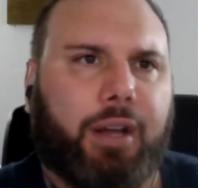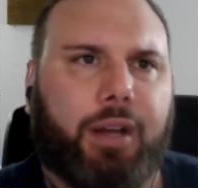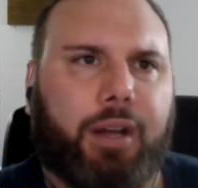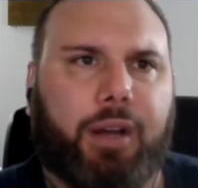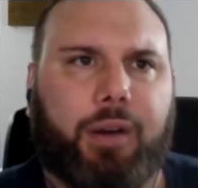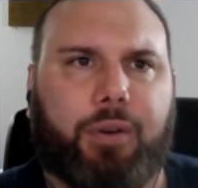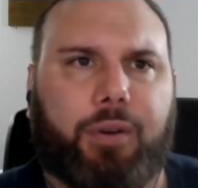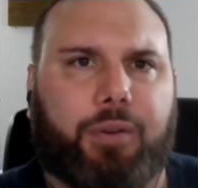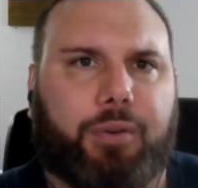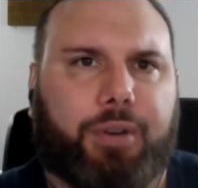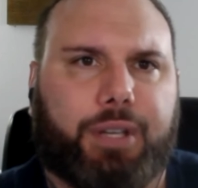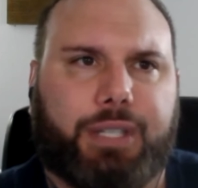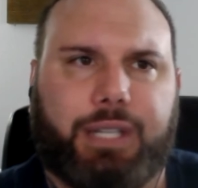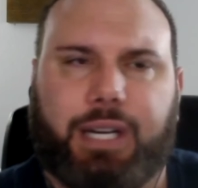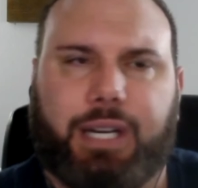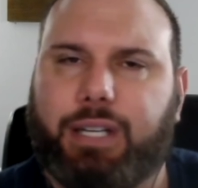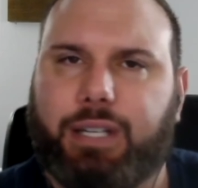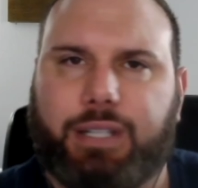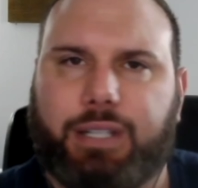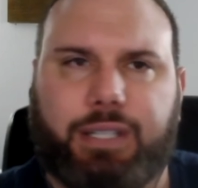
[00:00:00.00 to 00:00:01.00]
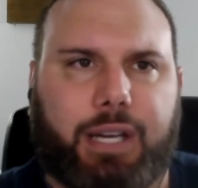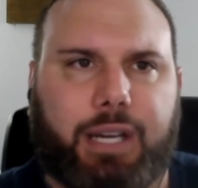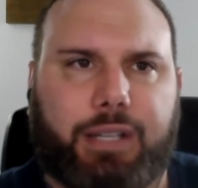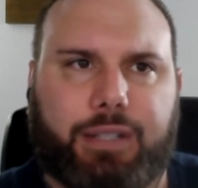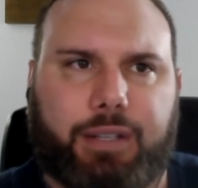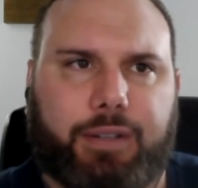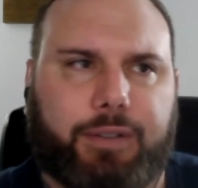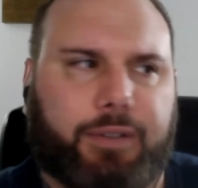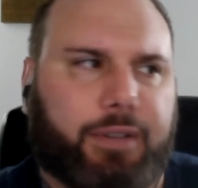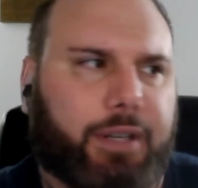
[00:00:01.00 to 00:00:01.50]
with real estate, it just
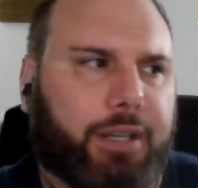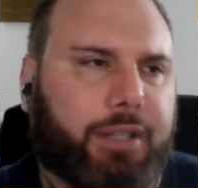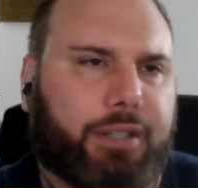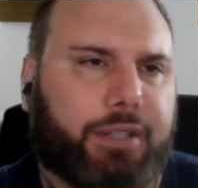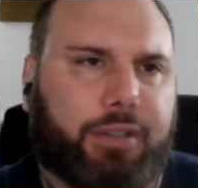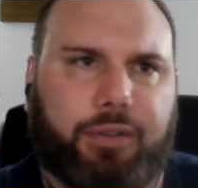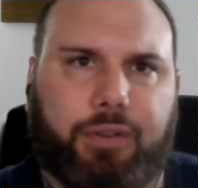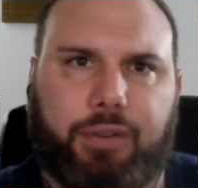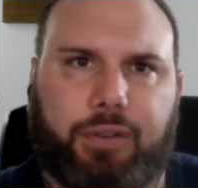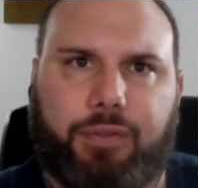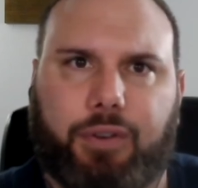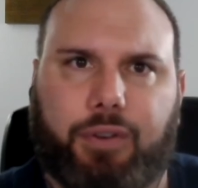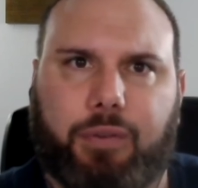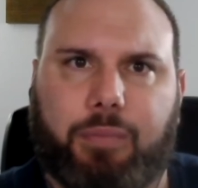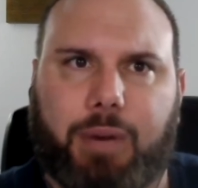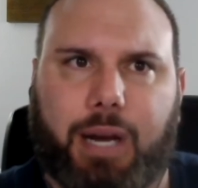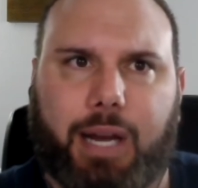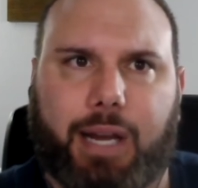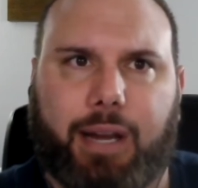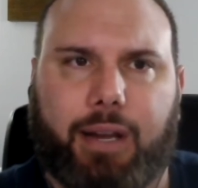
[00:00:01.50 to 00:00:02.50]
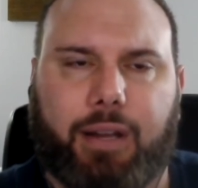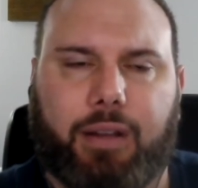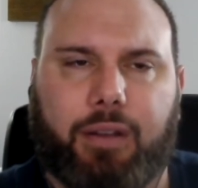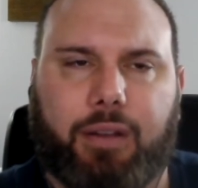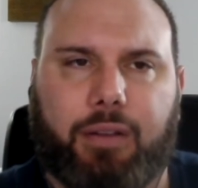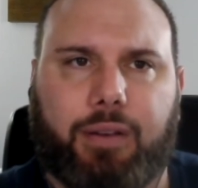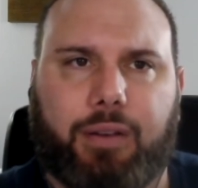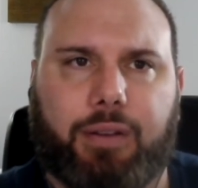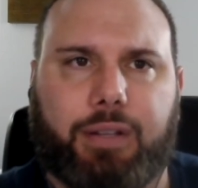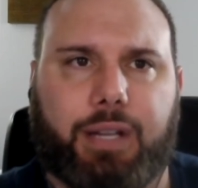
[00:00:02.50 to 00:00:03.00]
doesn't. Like, so if you buy
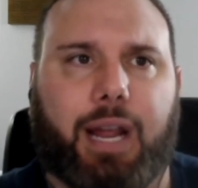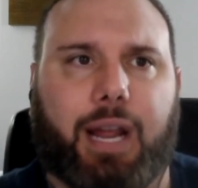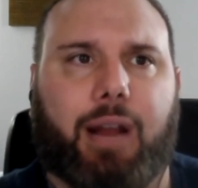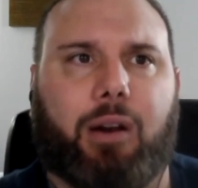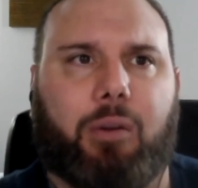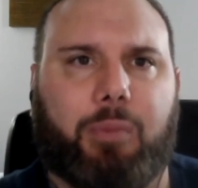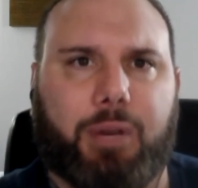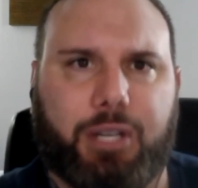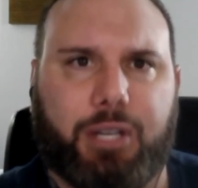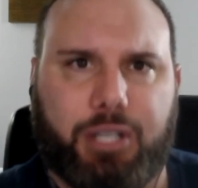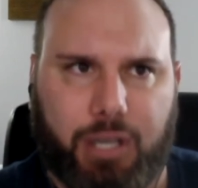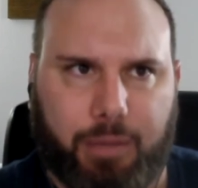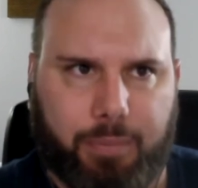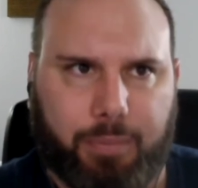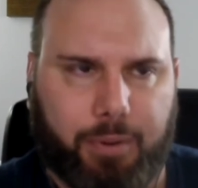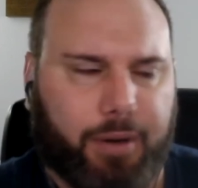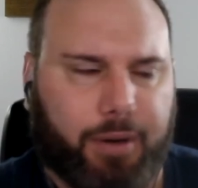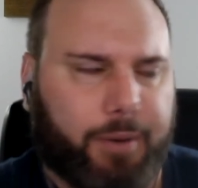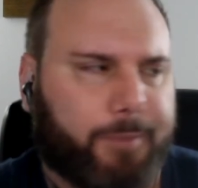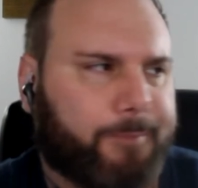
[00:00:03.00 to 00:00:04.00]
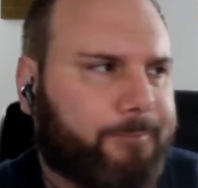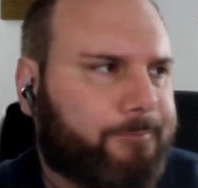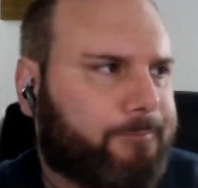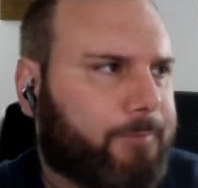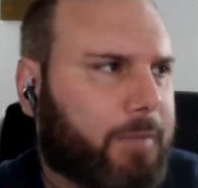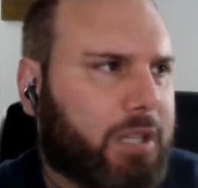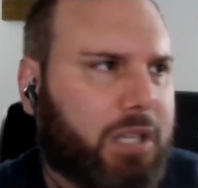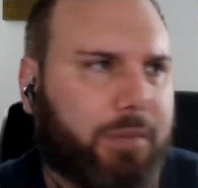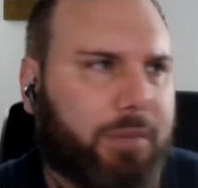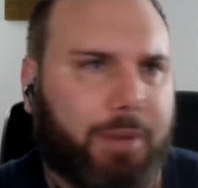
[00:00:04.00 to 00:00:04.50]
today, it'll be cheaper
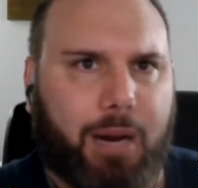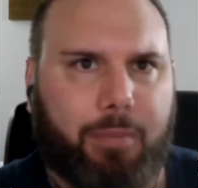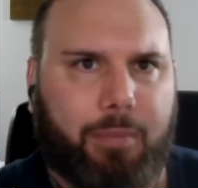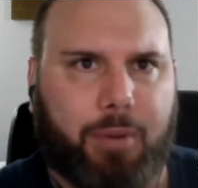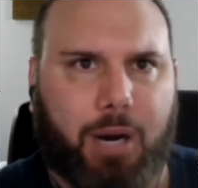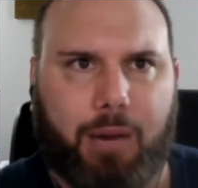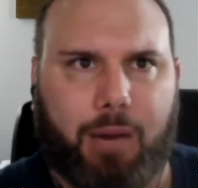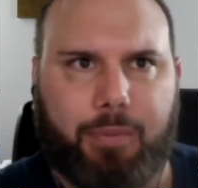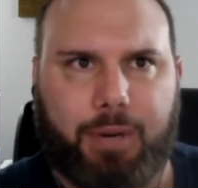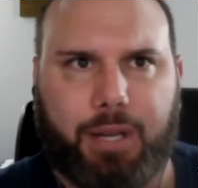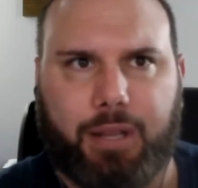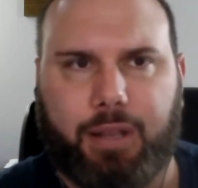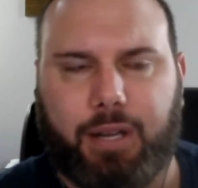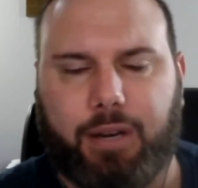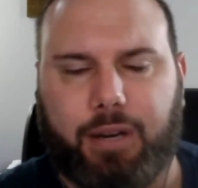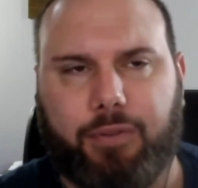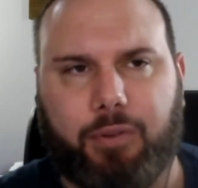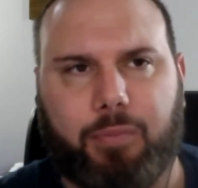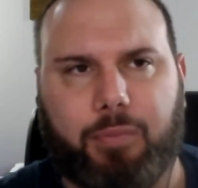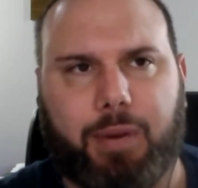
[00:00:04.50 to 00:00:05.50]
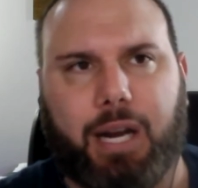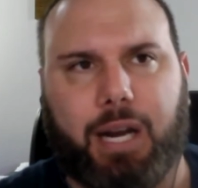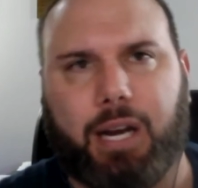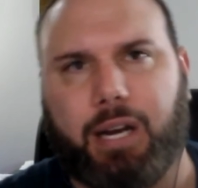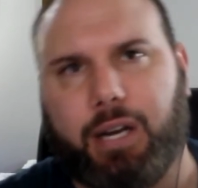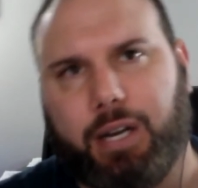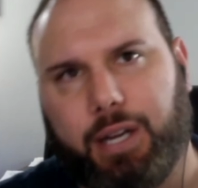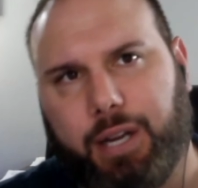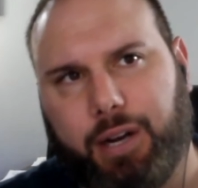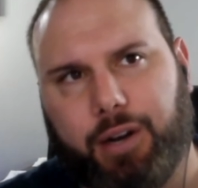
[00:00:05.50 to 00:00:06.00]
to buy a property than if you buy it
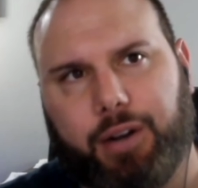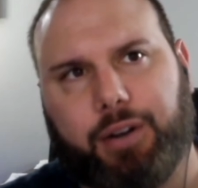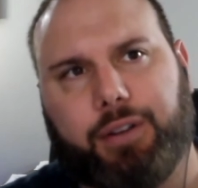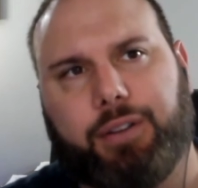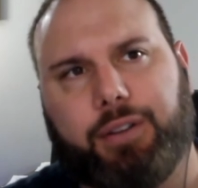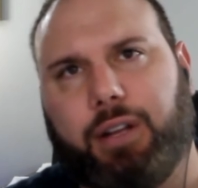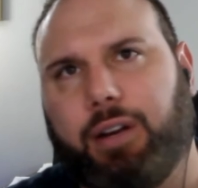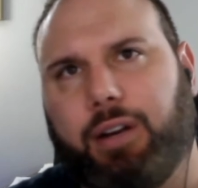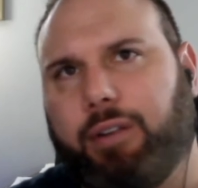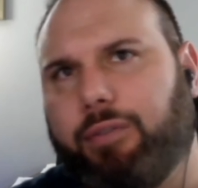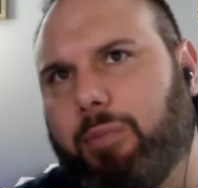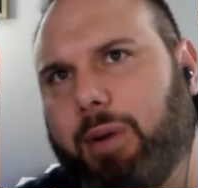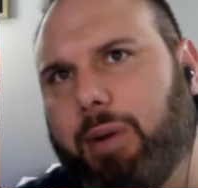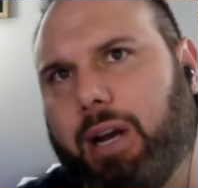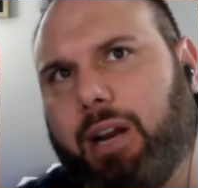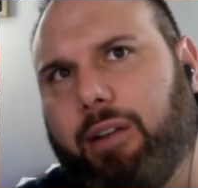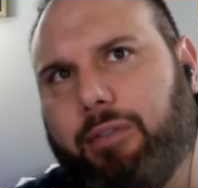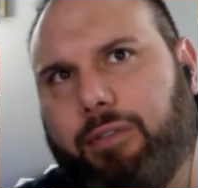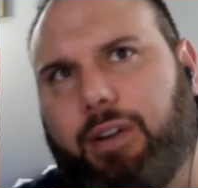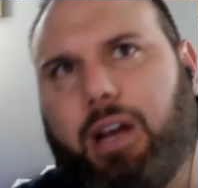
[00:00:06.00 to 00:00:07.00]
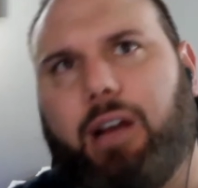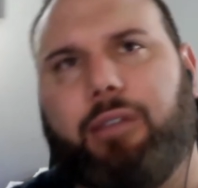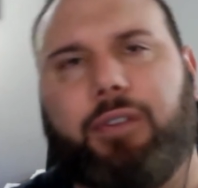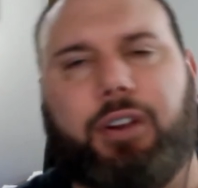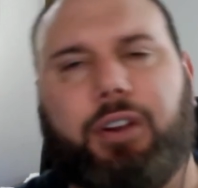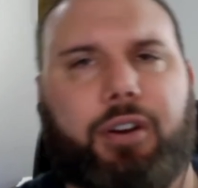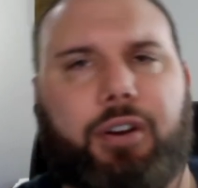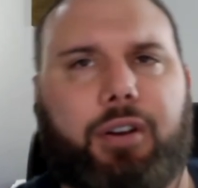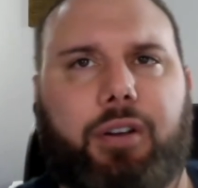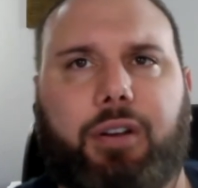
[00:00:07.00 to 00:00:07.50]
in a year. And then if you buy it in five
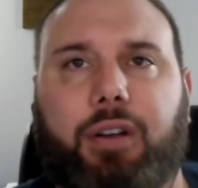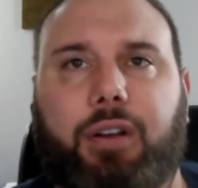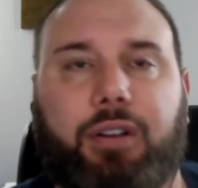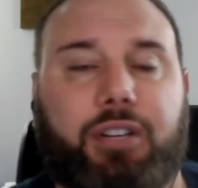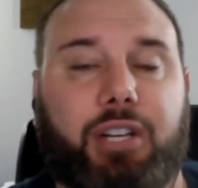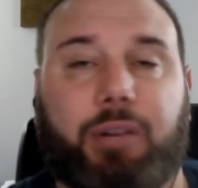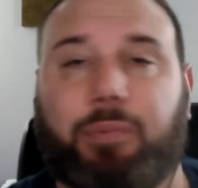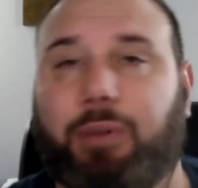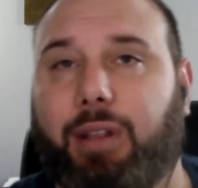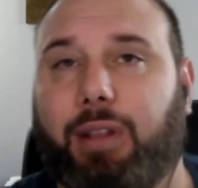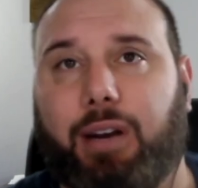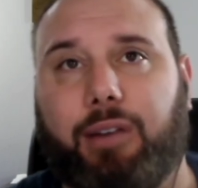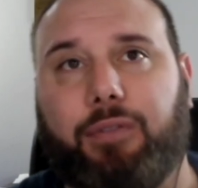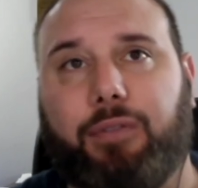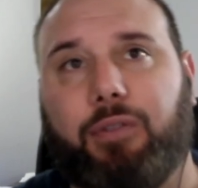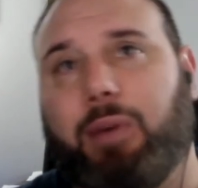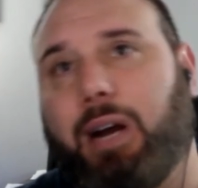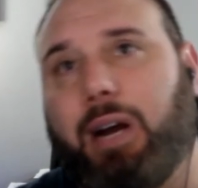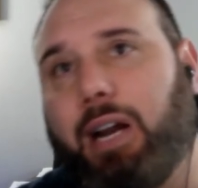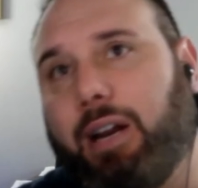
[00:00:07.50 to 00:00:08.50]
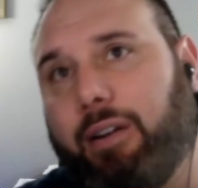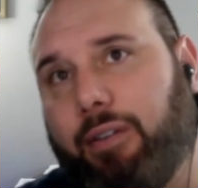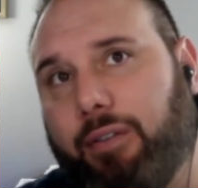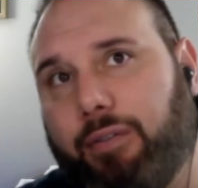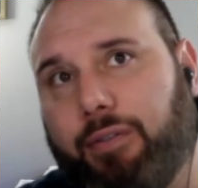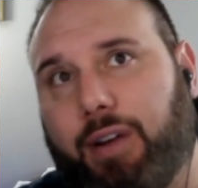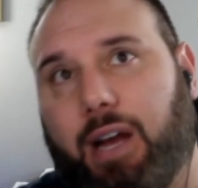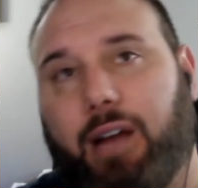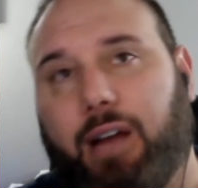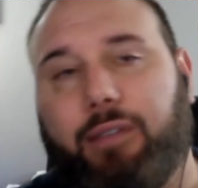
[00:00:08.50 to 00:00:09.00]
years, cheaper than if you buy it in
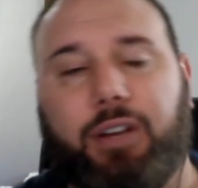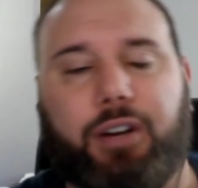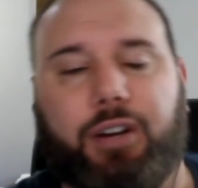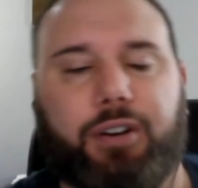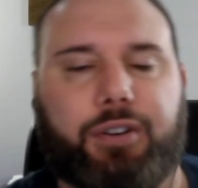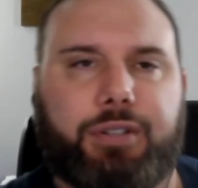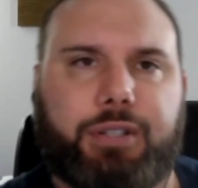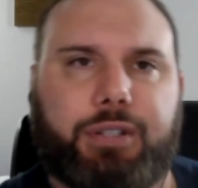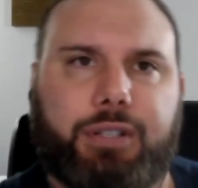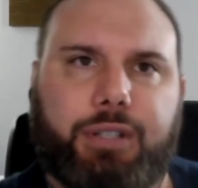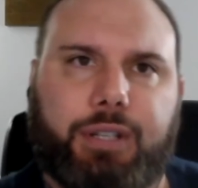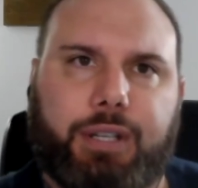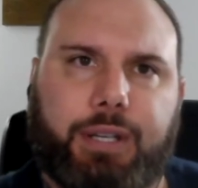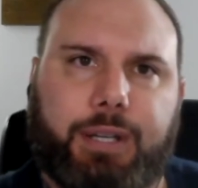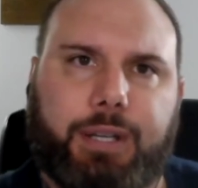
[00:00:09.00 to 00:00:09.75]
five years.